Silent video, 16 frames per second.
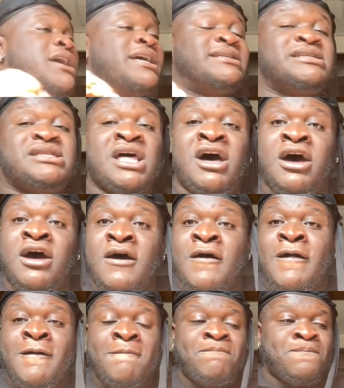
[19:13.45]
It's the,
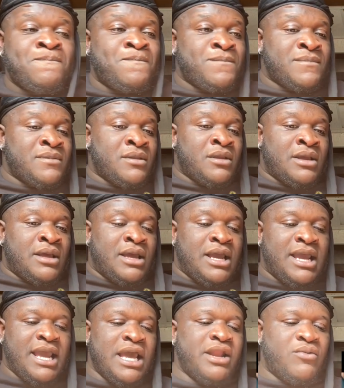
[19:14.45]

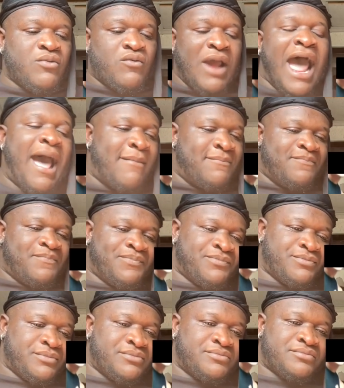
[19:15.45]
in rap,
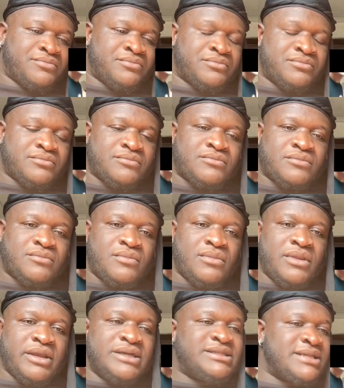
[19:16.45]

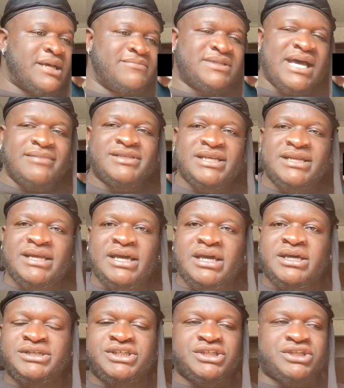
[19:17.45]
sometimes a nigga
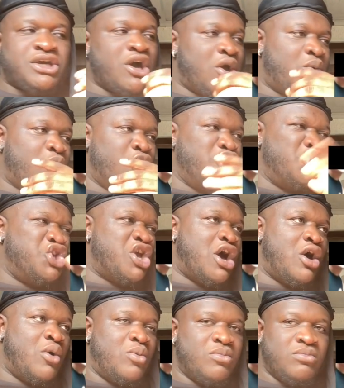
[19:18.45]
could just go,
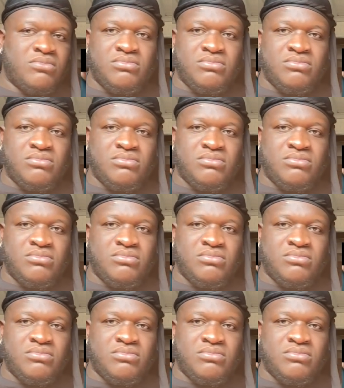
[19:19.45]
yo.